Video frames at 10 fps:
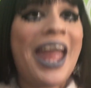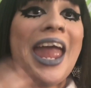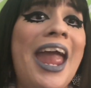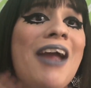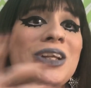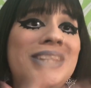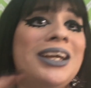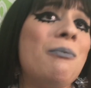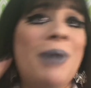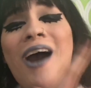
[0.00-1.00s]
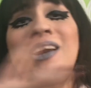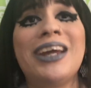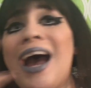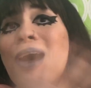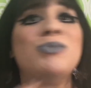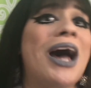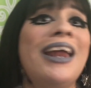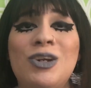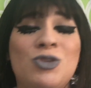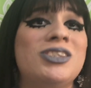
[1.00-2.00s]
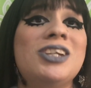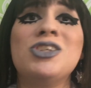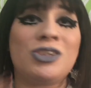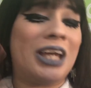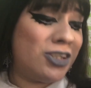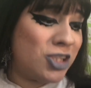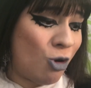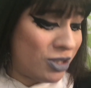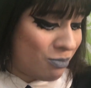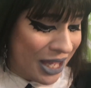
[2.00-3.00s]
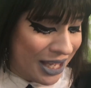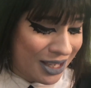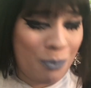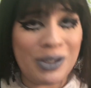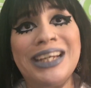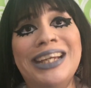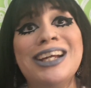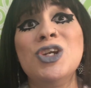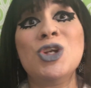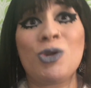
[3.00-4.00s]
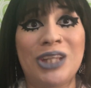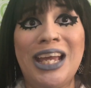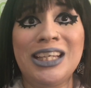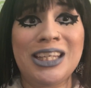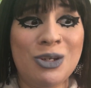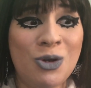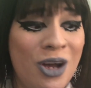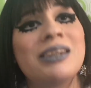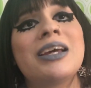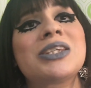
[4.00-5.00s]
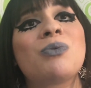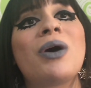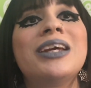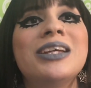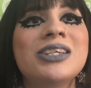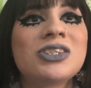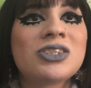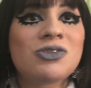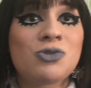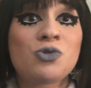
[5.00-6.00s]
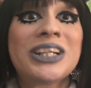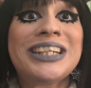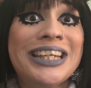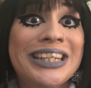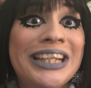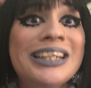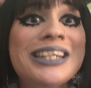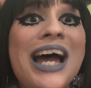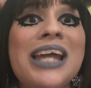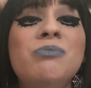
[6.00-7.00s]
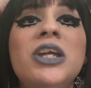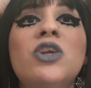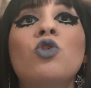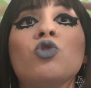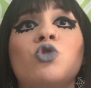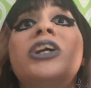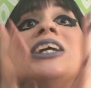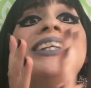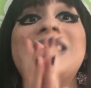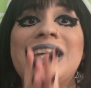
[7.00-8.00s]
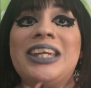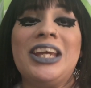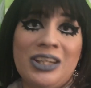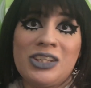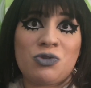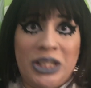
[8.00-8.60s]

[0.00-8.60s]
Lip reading: everything about it, I'm not interested. Just look like children makeup. Like, no thank you. Next one is ridiculous. I mean ridiculous.